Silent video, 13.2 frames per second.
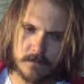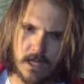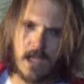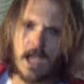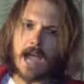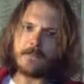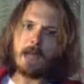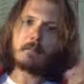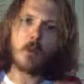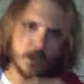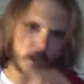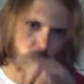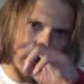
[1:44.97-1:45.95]
At that
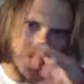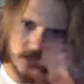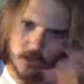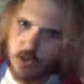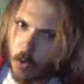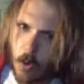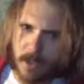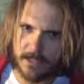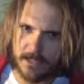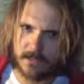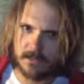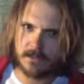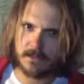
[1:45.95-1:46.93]
point, you have a
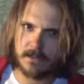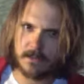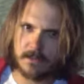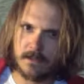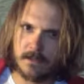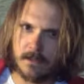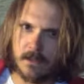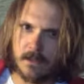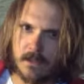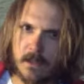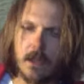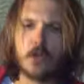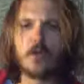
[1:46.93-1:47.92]
choice.
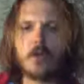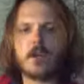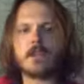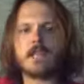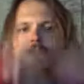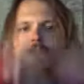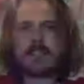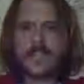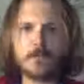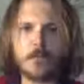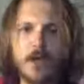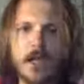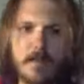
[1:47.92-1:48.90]
You can either see
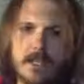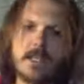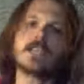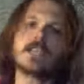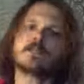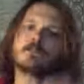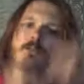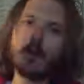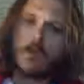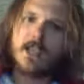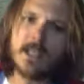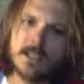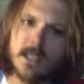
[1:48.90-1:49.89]
freedom as
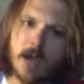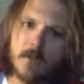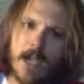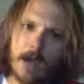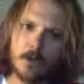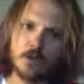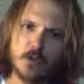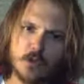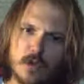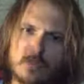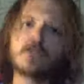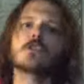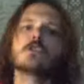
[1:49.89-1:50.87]
exploding itself out
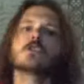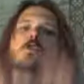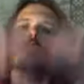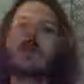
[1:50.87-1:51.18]
to